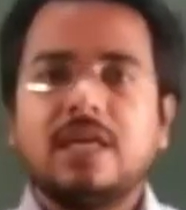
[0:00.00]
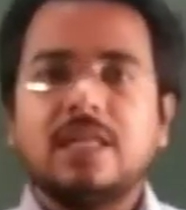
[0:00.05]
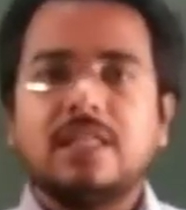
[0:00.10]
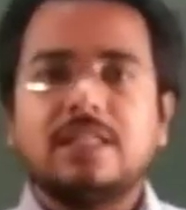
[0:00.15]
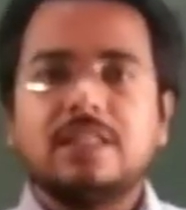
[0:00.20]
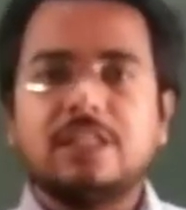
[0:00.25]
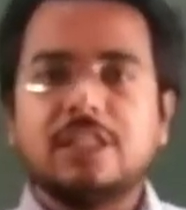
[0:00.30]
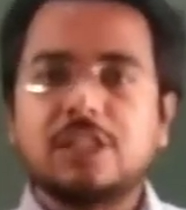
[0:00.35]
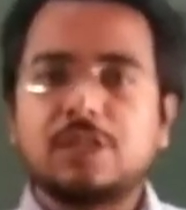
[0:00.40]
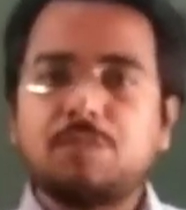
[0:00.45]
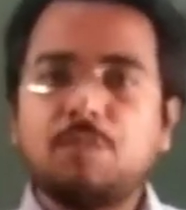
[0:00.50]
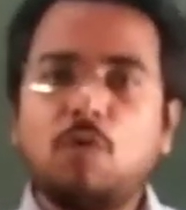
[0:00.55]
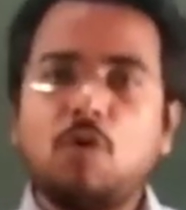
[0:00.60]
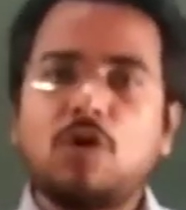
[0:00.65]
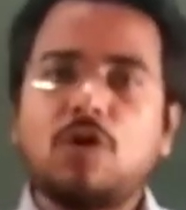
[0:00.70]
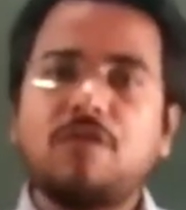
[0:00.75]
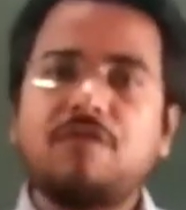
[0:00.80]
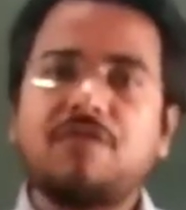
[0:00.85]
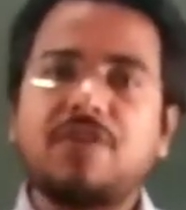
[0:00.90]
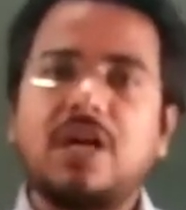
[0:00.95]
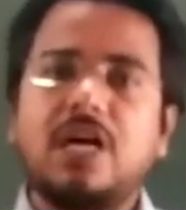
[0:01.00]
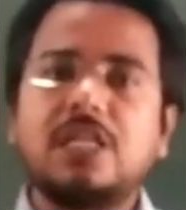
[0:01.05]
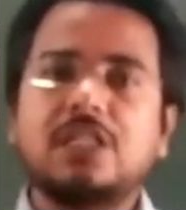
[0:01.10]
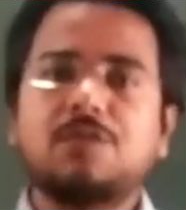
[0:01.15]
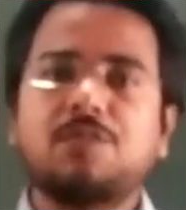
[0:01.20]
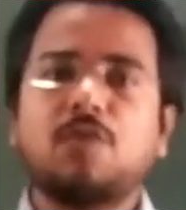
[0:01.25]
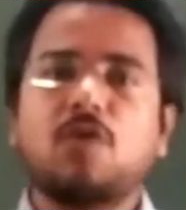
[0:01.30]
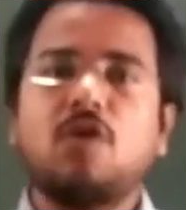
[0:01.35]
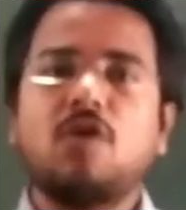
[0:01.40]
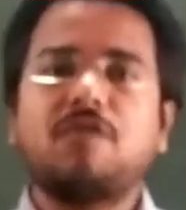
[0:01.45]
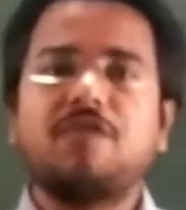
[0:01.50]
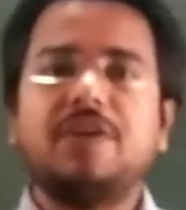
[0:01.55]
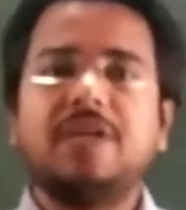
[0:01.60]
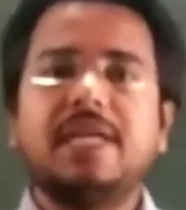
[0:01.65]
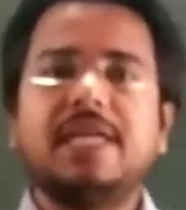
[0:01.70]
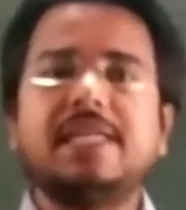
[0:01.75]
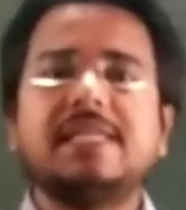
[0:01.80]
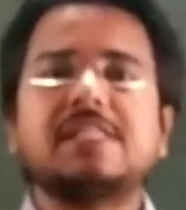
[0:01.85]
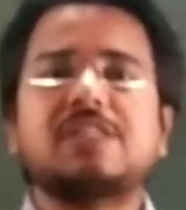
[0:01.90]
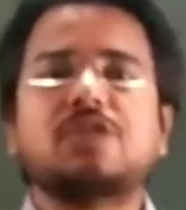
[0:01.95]
This mode of transfer of
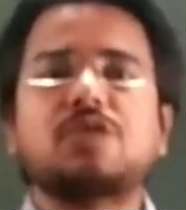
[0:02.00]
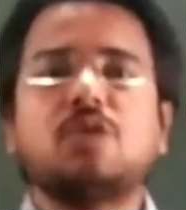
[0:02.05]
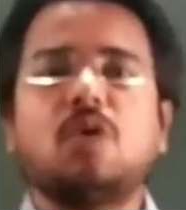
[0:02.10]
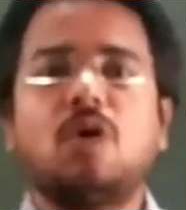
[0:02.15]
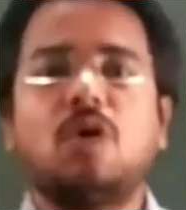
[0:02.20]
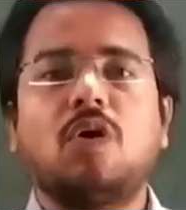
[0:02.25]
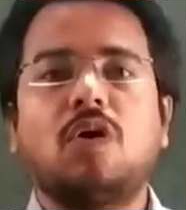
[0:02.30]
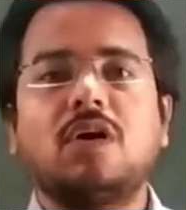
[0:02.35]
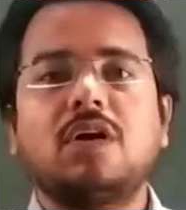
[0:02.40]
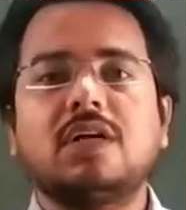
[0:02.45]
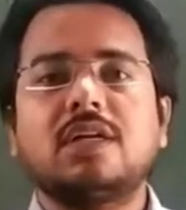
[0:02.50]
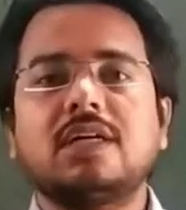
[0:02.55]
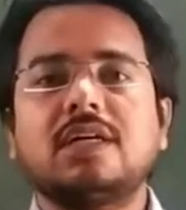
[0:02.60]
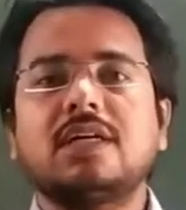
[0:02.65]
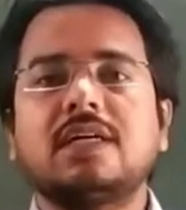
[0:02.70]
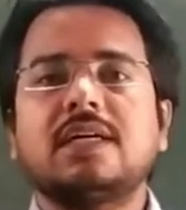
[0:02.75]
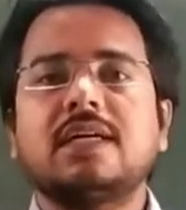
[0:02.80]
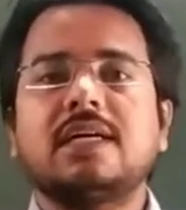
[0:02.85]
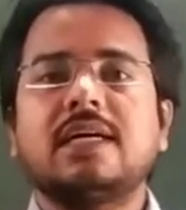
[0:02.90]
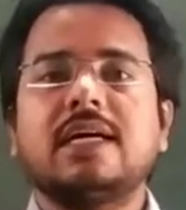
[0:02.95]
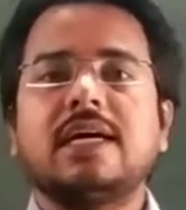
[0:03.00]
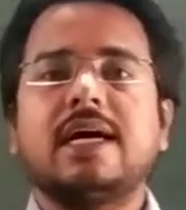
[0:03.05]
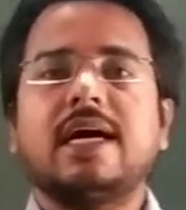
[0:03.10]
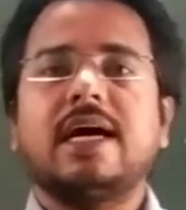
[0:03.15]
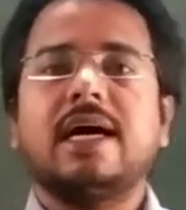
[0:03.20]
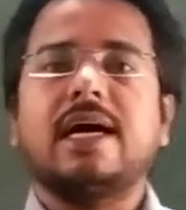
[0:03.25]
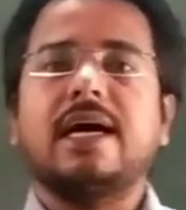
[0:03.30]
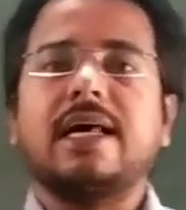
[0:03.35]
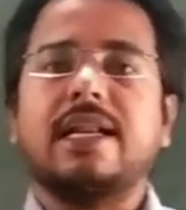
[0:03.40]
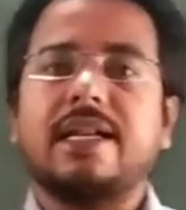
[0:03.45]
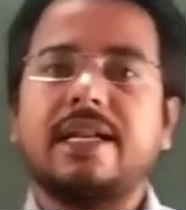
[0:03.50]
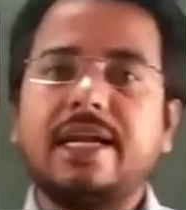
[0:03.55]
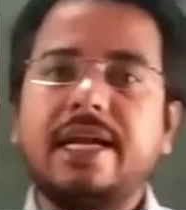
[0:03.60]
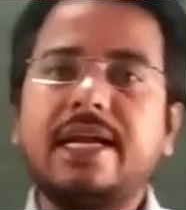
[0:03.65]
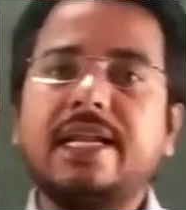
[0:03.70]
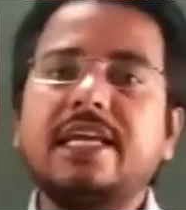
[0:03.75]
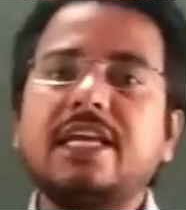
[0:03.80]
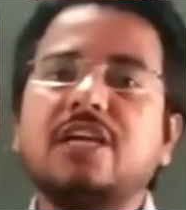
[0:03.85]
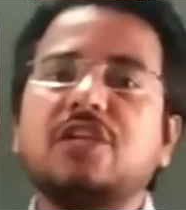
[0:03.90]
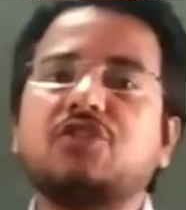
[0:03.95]
heat is called
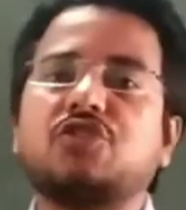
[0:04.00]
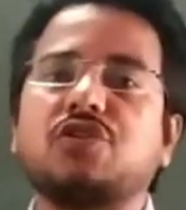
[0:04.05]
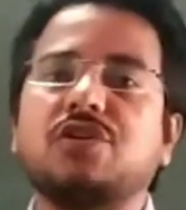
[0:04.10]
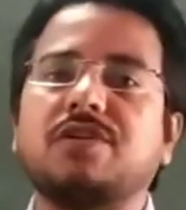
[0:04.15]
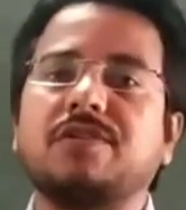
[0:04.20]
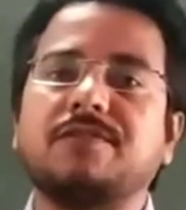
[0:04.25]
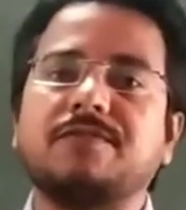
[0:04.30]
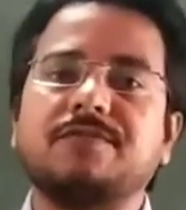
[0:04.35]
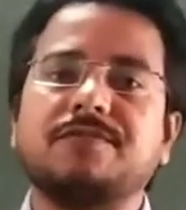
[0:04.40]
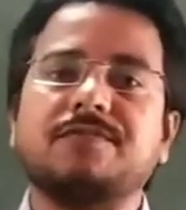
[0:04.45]
radiation.